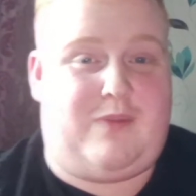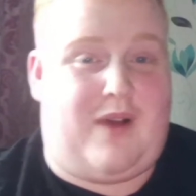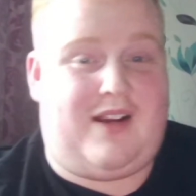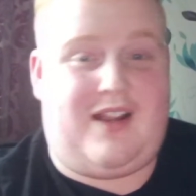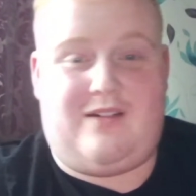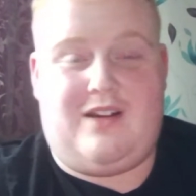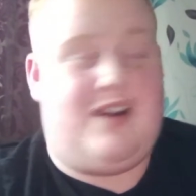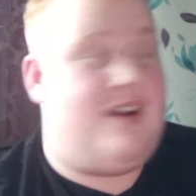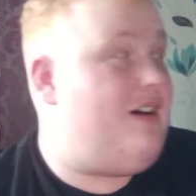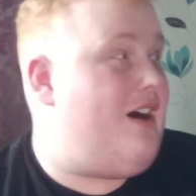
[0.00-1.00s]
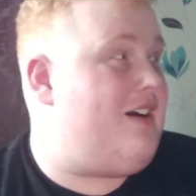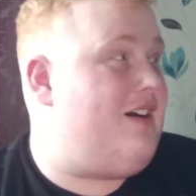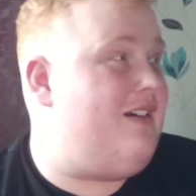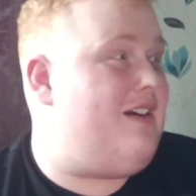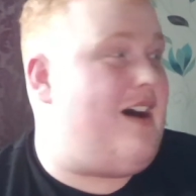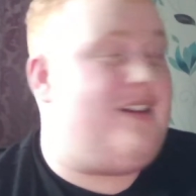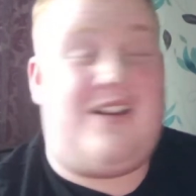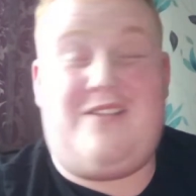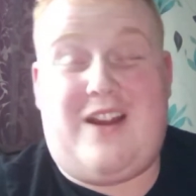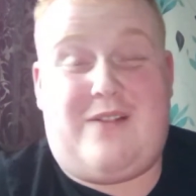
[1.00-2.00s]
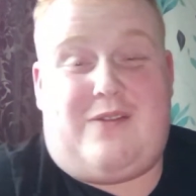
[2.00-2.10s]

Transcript: But I can, I can, I don't have a